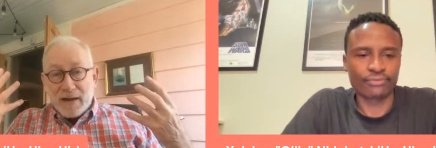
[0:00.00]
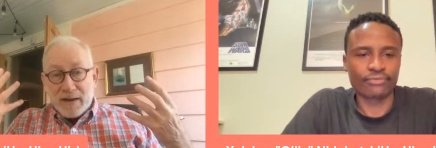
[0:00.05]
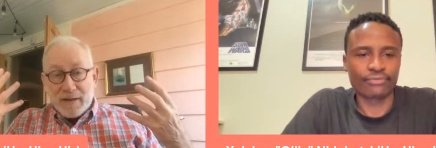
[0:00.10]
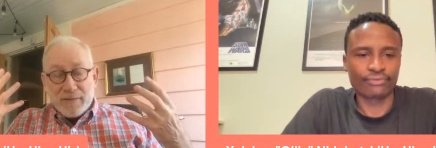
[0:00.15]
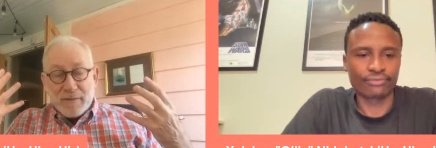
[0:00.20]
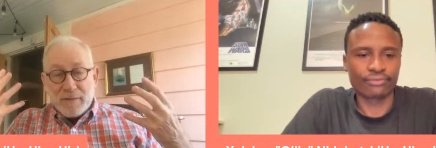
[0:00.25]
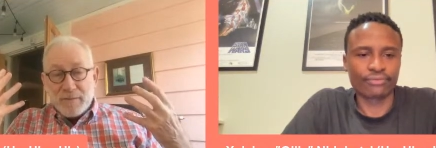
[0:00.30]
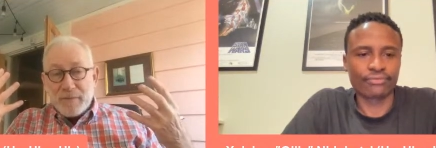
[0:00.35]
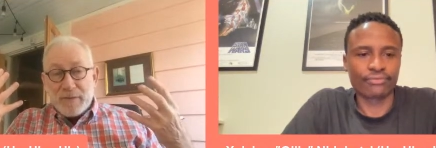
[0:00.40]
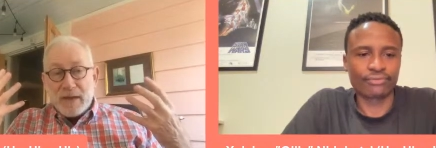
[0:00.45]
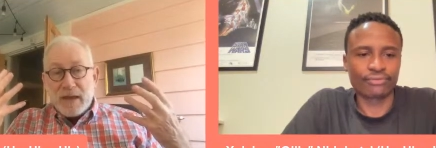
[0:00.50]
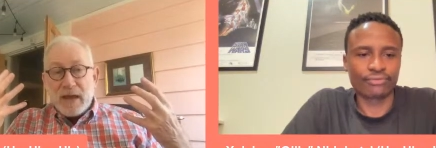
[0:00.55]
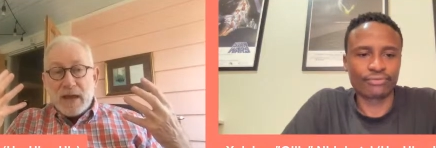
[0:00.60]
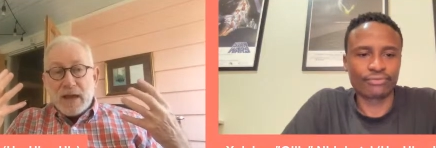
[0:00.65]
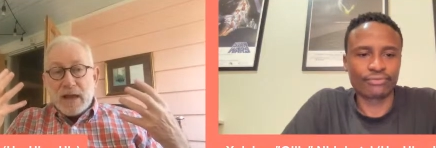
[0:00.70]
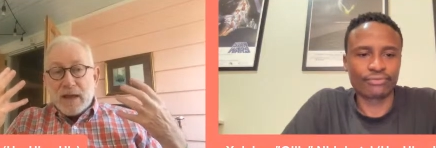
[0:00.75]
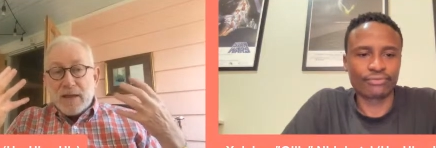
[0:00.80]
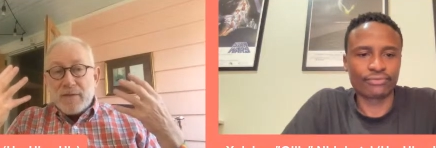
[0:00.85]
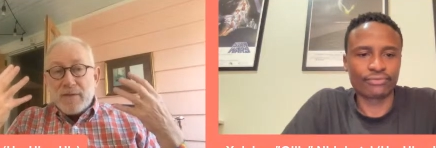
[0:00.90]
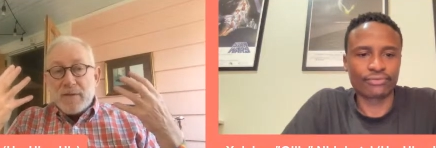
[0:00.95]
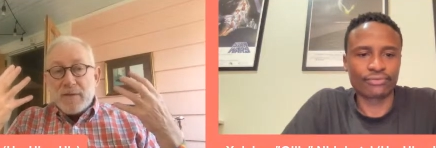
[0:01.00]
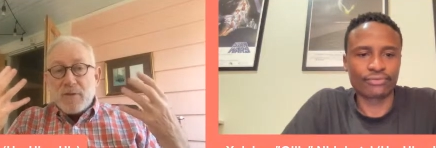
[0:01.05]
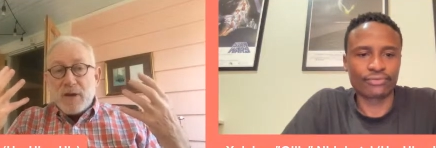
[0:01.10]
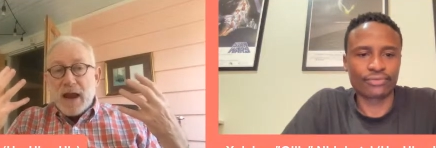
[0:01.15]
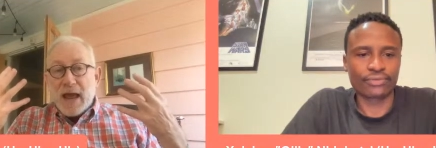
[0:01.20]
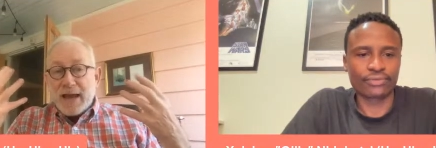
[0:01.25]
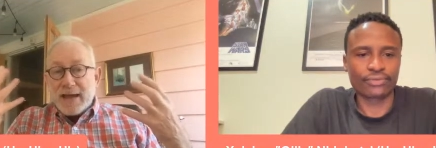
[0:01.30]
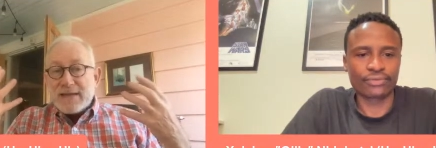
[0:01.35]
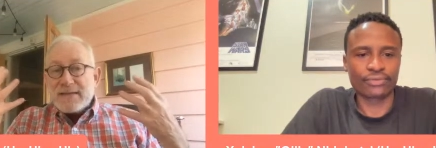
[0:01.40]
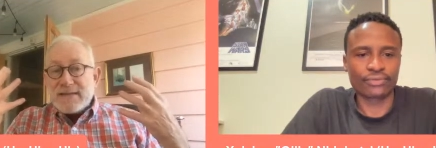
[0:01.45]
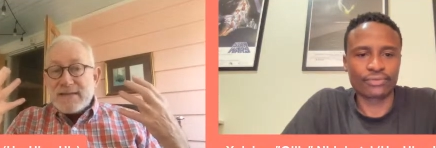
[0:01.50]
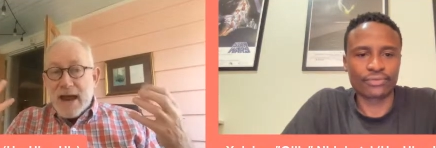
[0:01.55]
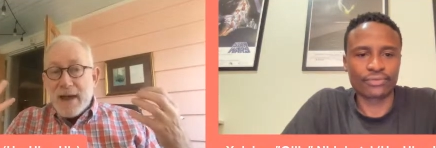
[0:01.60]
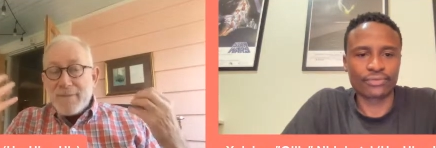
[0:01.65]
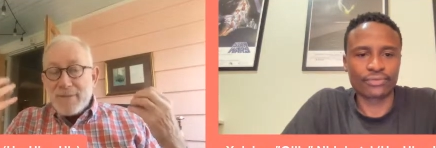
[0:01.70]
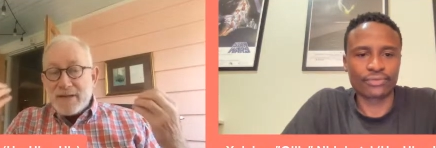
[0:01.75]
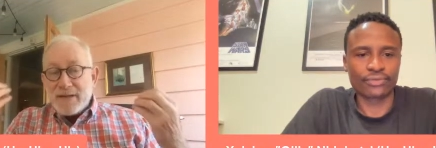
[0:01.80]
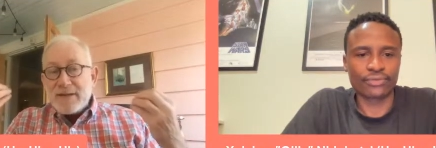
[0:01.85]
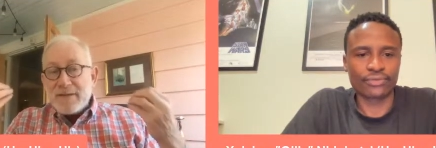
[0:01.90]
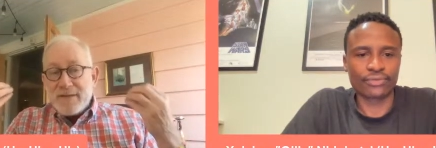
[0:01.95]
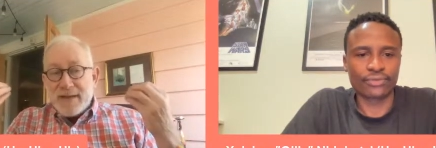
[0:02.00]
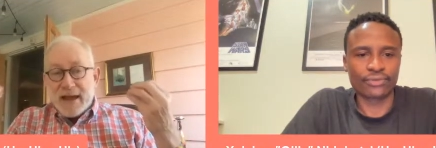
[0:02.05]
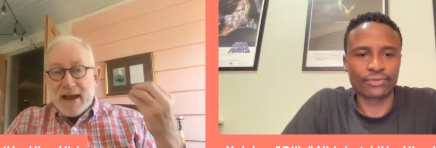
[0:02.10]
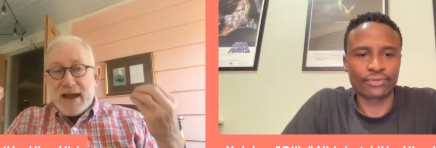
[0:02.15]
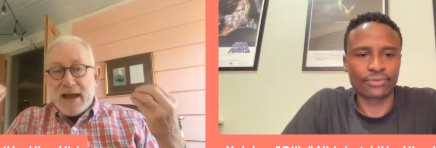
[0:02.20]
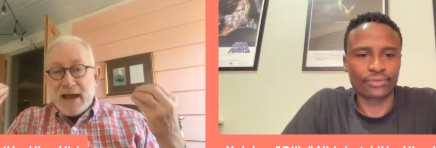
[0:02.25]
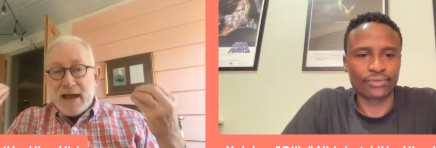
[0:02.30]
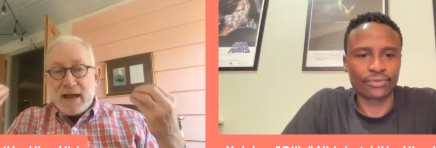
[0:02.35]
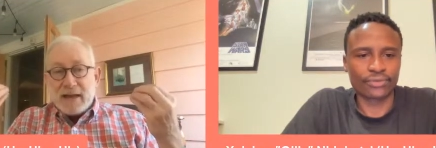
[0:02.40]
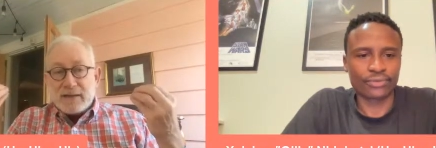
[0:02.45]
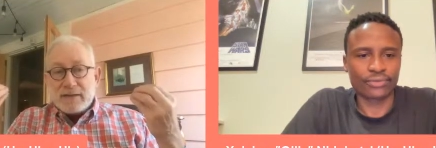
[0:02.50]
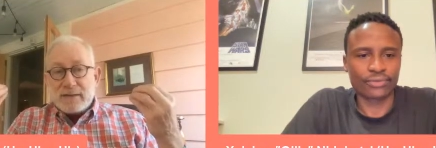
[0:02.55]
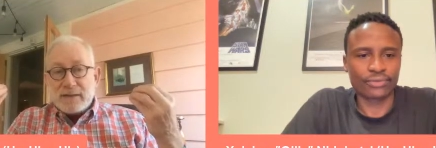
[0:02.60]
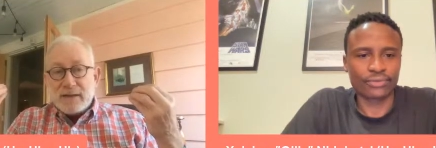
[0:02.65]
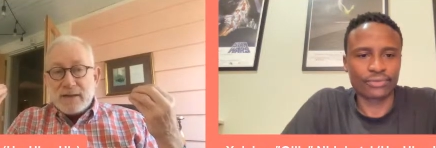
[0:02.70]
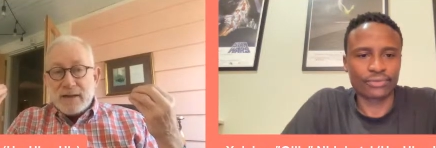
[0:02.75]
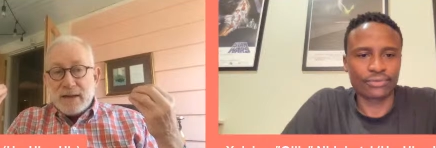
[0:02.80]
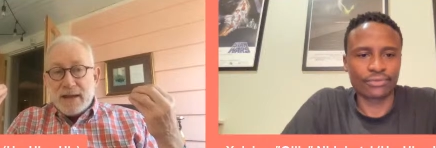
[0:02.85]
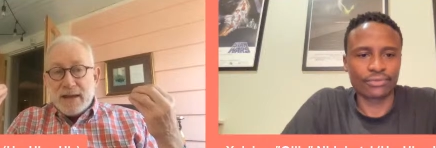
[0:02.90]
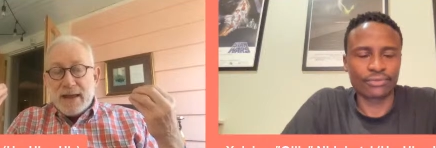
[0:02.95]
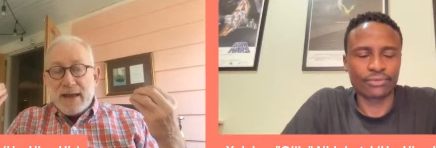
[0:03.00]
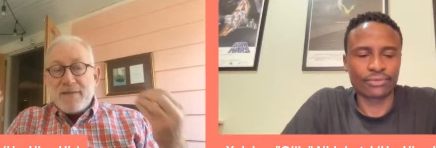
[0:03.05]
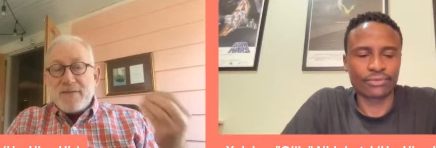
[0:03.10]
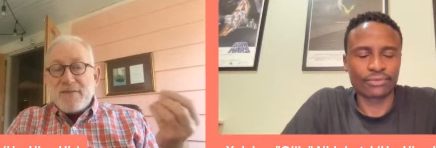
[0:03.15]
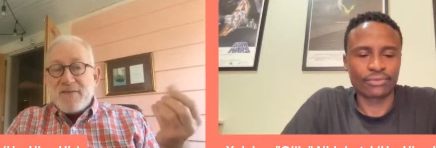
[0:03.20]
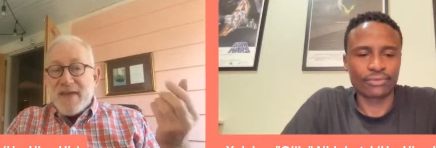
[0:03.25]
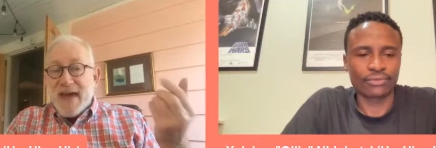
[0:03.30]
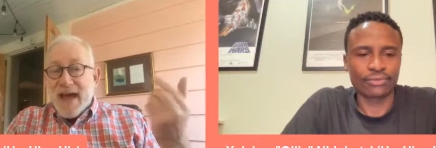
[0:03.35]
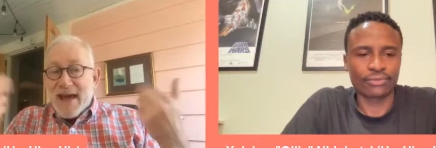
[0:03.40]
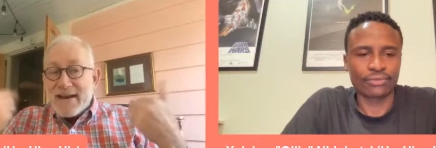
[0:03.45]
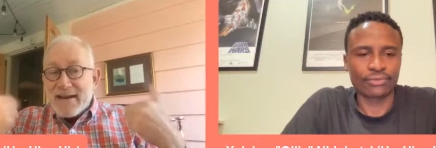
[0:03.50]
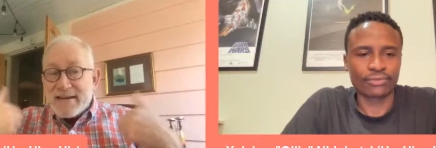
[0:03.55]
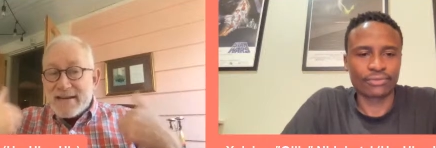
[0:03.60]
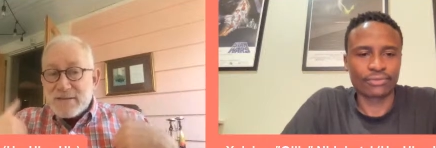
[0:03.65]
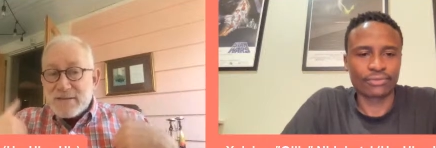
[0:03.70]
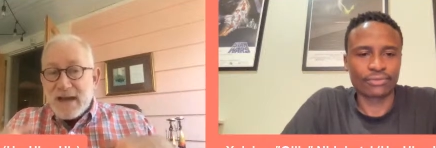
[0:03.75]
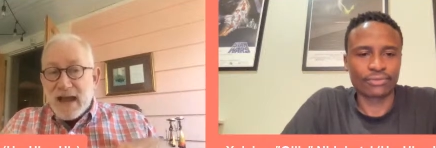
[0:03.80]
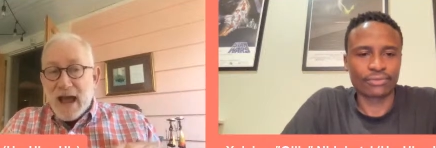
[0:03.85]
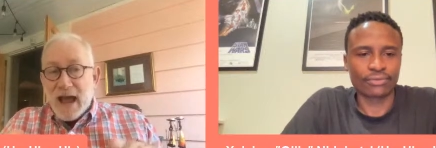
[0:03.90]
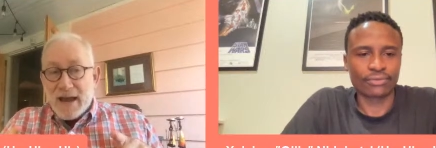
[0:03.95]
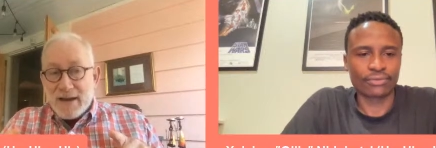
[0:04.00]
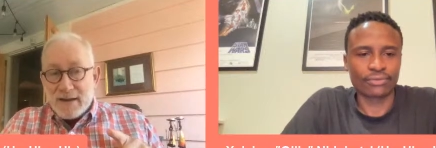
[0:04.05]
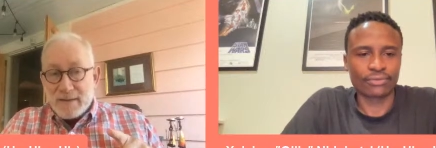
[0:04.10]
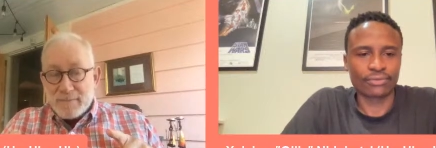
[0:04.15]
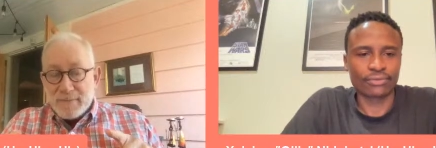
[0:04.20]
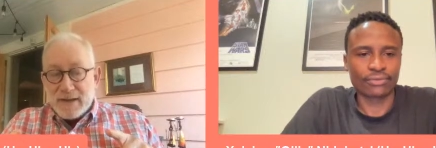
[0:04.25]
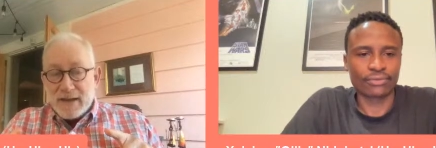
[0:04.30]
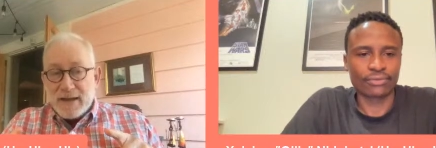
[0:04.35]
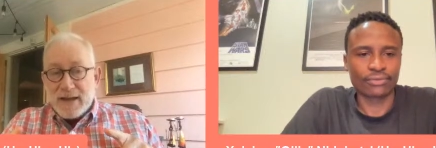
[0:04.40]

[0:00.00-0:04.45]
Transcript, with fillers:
Speaker 1: And the when I can tap into that, and that is guiding me,